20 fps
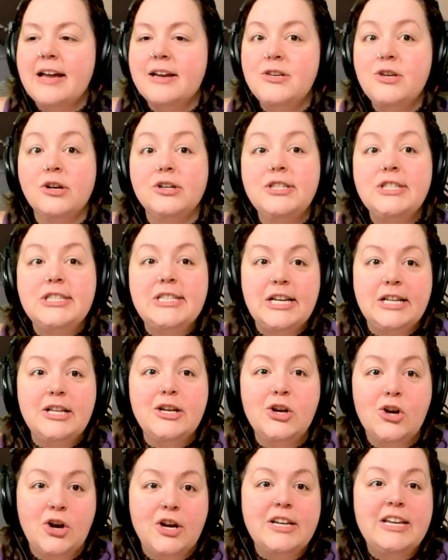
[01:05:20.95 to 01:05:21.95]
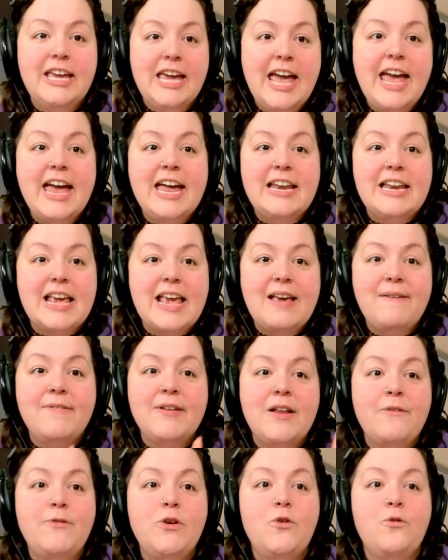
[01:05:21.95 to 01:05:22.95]
you're still a good kid, even
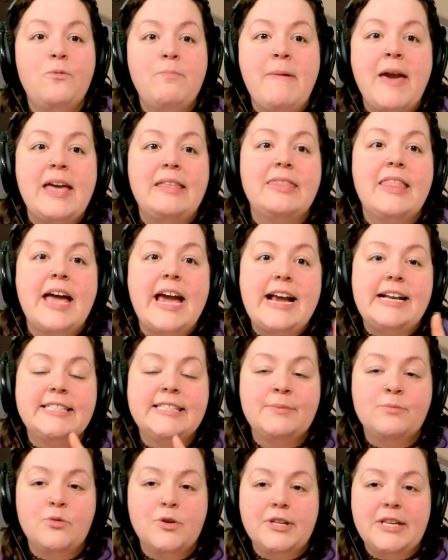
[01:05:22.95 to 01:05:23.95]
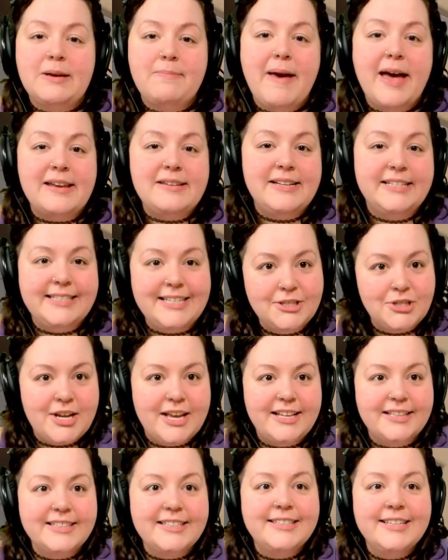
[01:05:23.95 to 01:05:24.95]
if you've made like some really bad
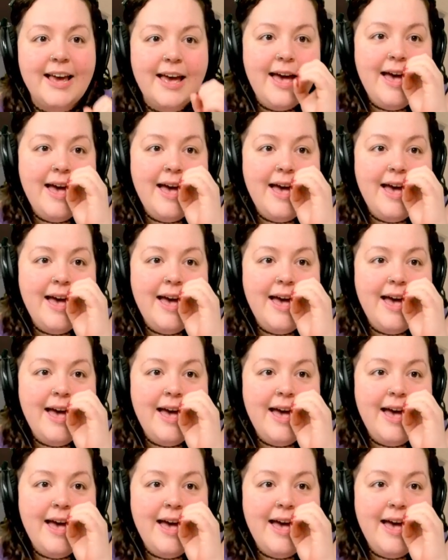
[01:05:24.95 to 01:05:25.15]
decisions.